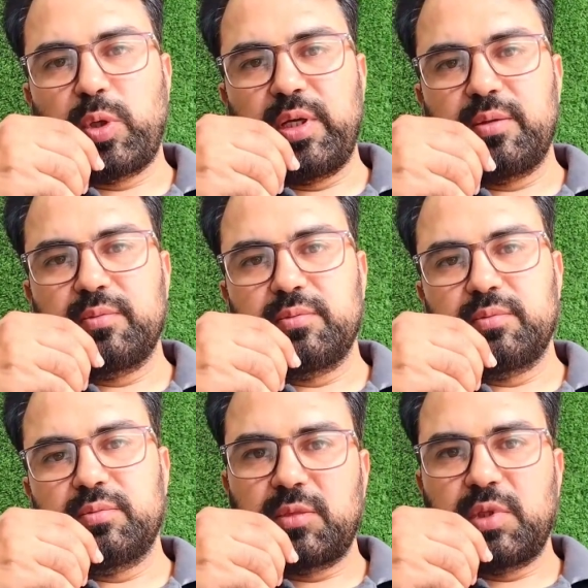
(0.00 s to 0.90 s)
why
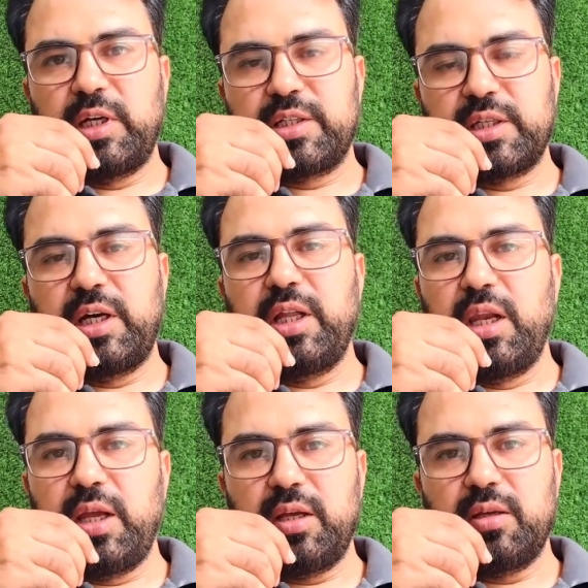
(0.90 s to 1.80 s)
it's a
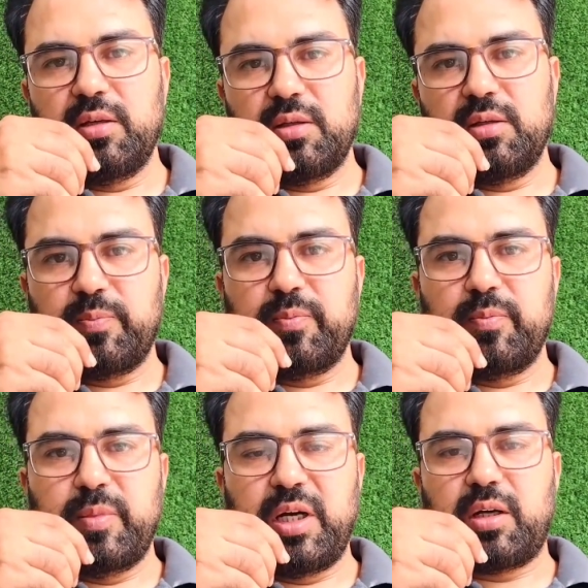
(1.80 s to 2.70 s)
delay,
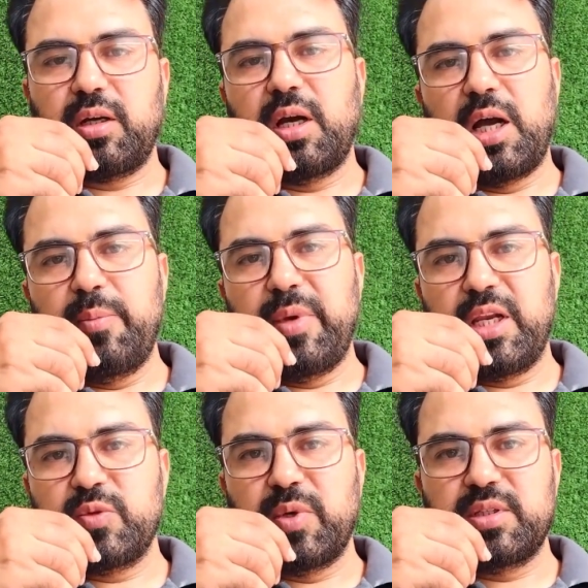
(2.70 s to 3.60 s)
but I
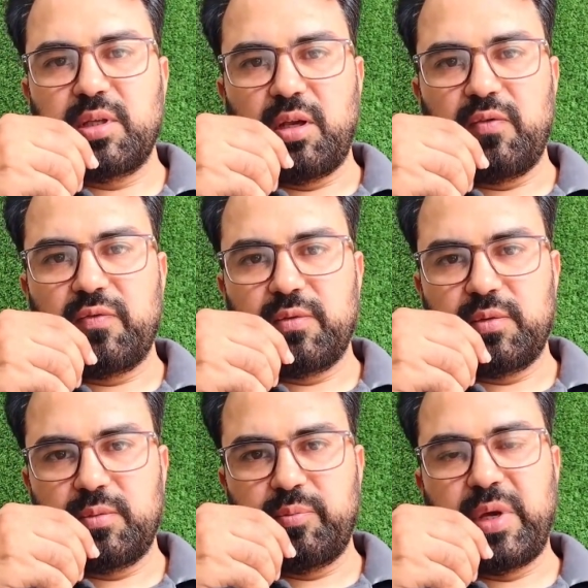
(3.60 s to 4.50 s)
manage myself,
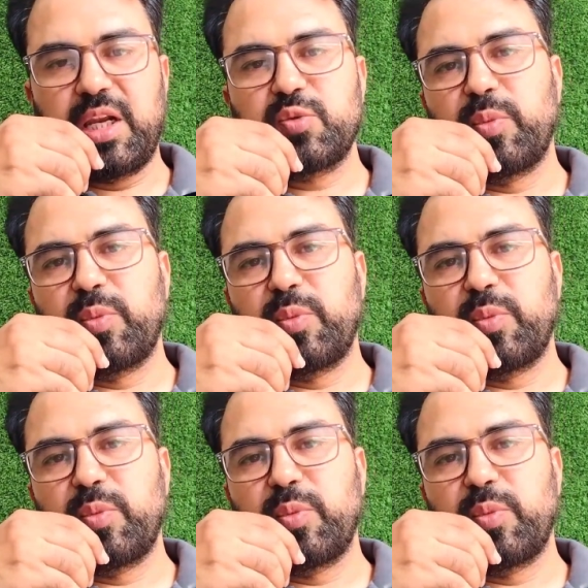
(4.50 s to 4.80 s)
manage